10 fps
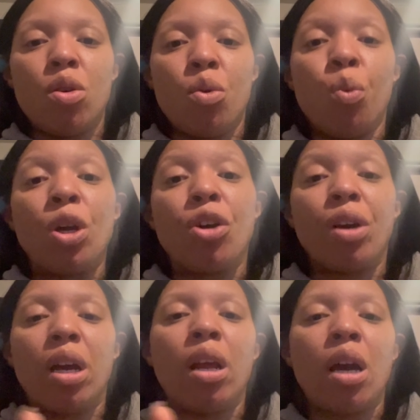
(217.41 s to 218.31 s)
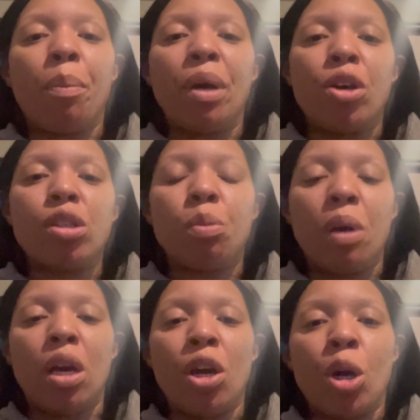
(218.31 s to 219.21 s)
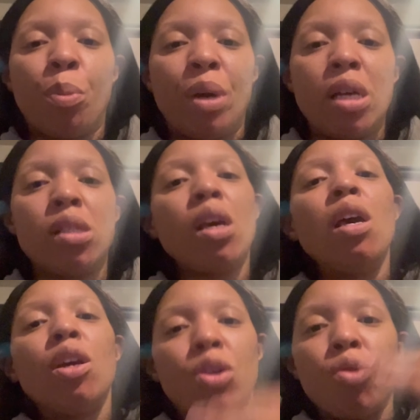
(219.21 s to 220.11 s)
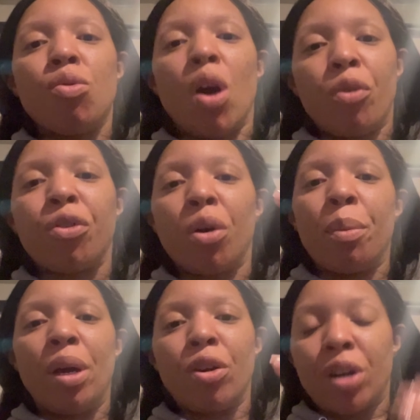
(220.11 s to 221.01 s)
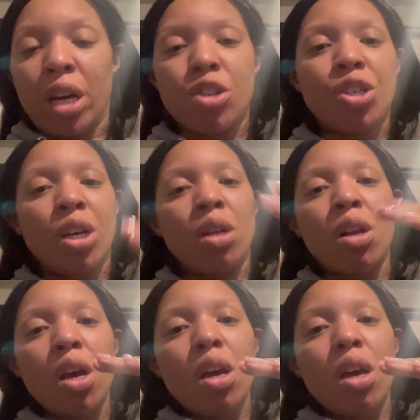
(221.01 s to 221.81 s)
when you're getting up and you're speaking your piece, you go from introduction,